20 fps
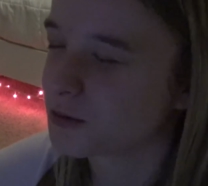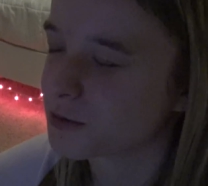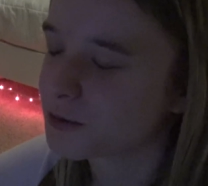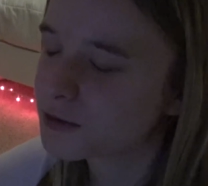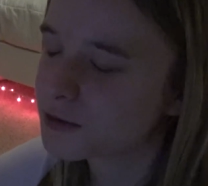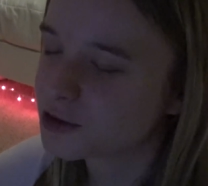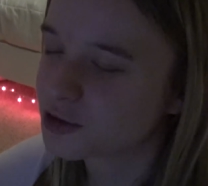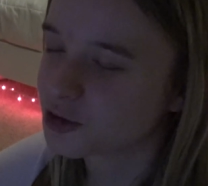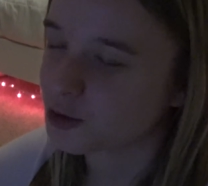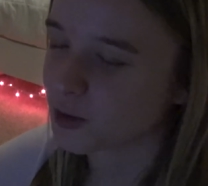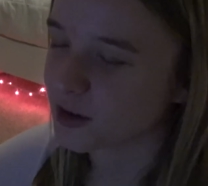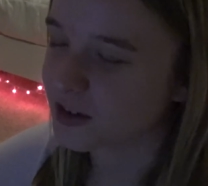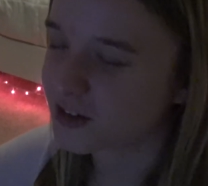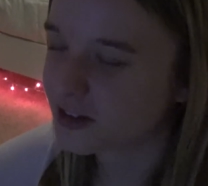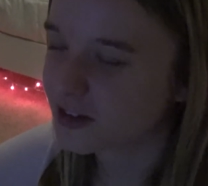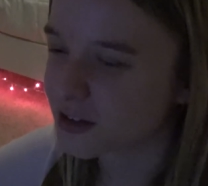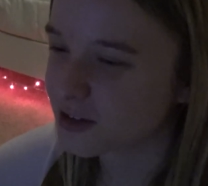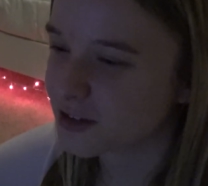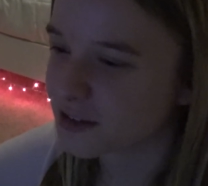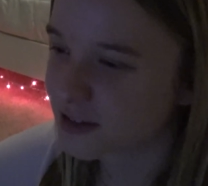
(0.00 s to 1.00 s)
sort of
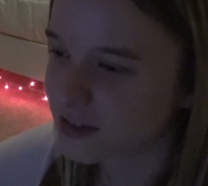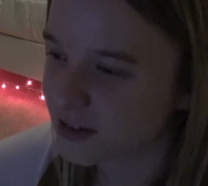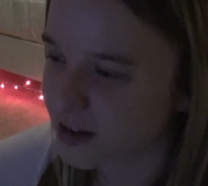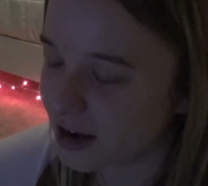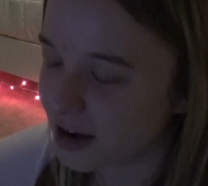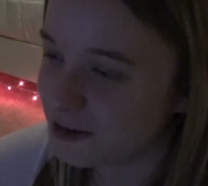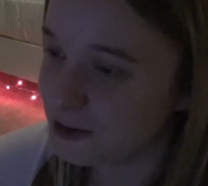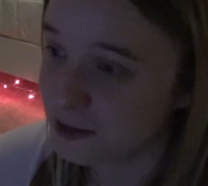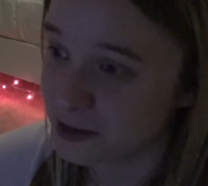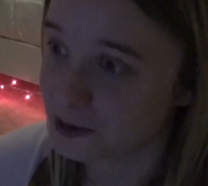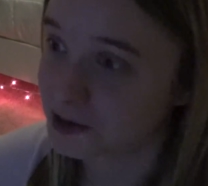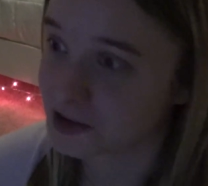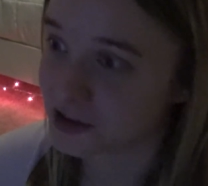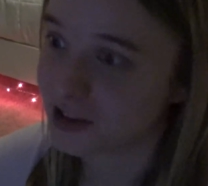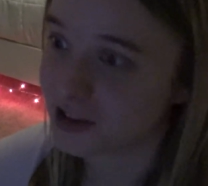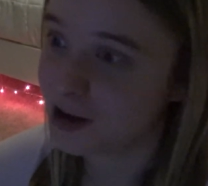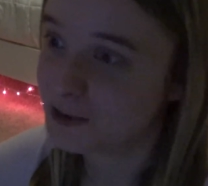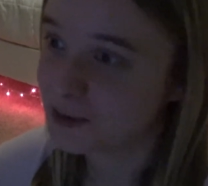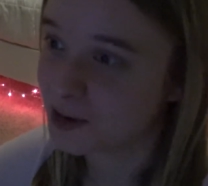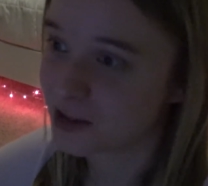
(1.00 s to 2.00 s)
choices. I know there
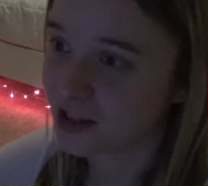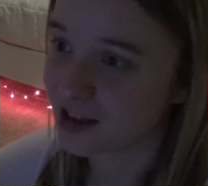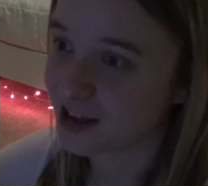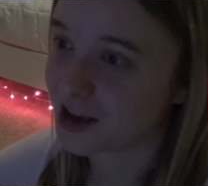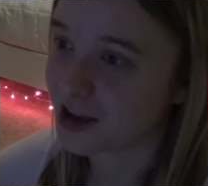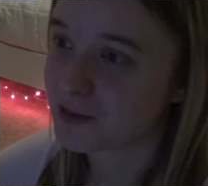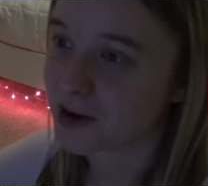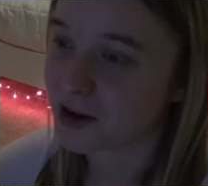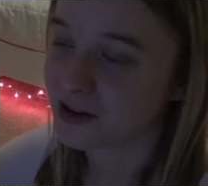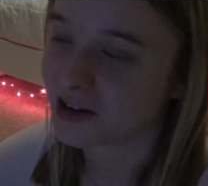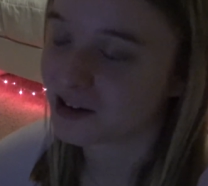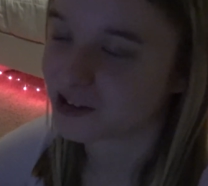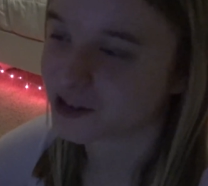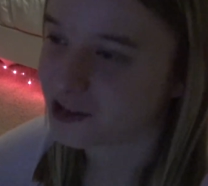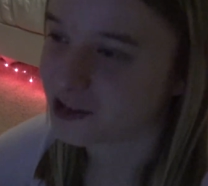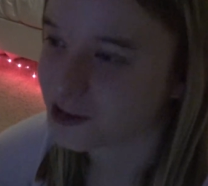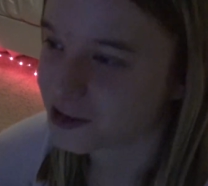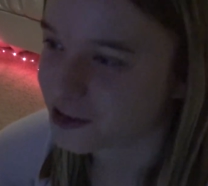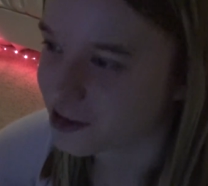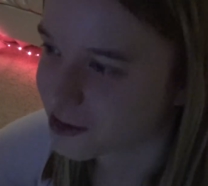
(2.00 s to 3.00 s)
was a lot more that came out
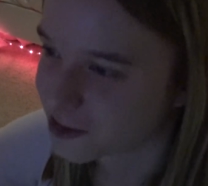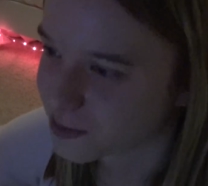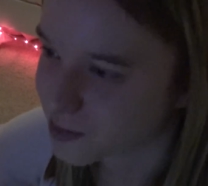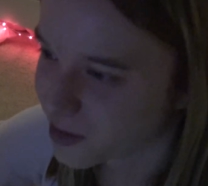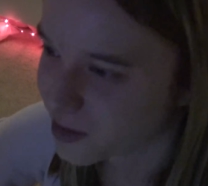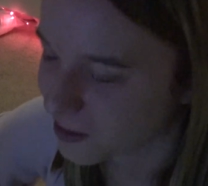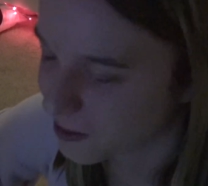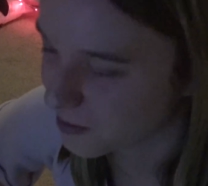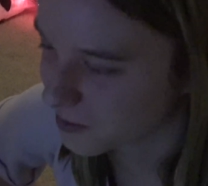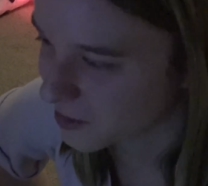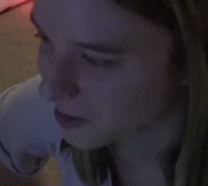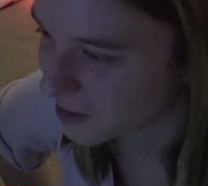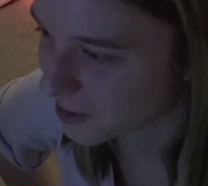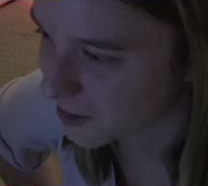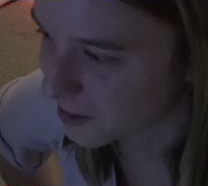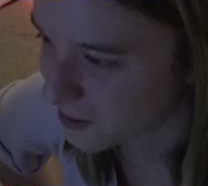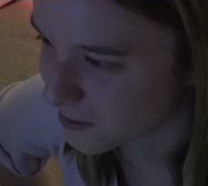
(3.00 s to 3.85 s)
last year, trust me.